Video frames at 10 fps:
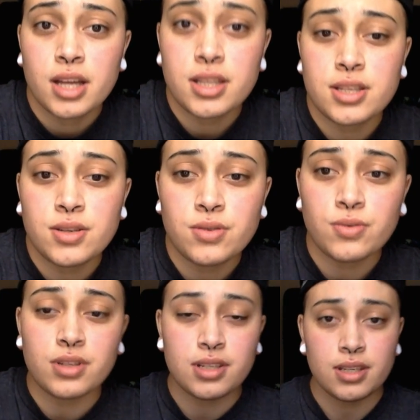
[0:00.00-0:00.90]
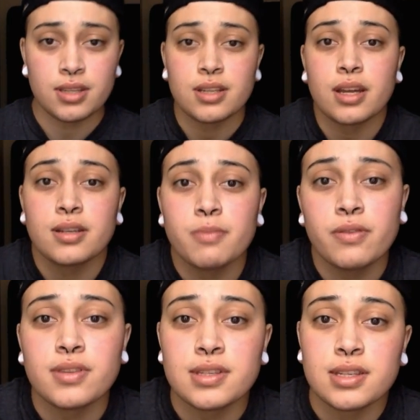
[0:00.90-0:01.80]
to see the next
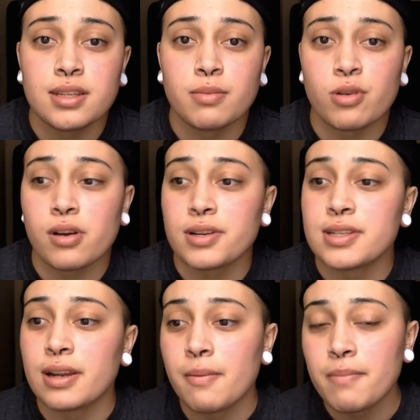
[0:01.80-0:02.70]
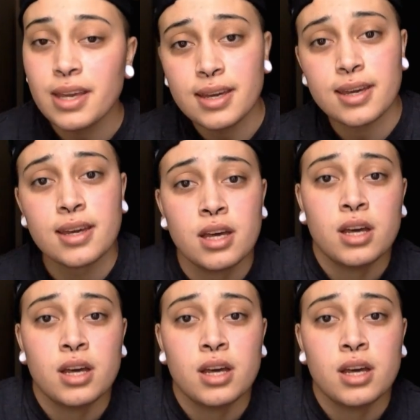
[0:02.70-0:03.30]
month, to see the progress that I make.